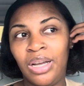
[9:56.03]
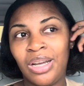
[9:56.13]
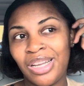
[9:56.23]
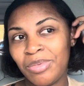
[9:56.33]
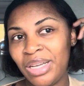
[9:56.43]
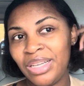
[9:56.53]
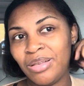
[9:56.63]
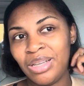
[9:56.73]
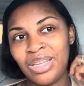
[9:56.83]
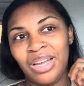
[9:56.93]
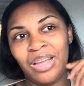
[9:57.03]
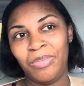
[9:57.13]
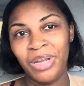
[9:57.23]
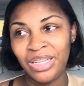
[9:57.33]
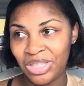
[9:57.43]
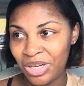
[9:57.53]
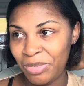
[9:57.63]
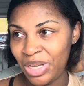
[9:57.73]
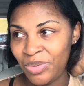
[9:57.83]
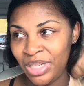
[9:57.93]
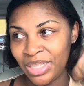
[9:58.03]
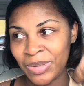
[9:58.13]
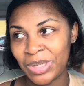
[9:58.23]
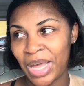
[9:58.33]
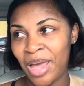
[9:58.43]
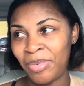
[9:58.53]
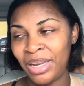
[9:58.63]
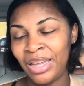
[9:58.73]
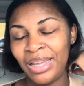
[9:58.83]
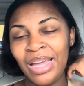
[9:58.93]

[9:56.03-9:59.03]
because my husband took a picture of me when this was happening.